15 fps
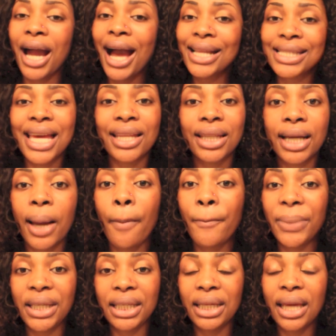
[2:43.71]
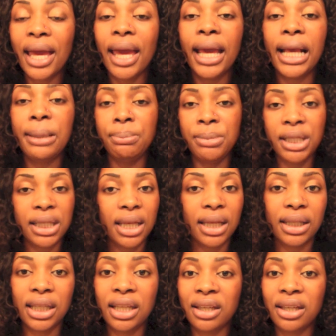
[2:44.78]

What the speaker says: Contact the company immediately.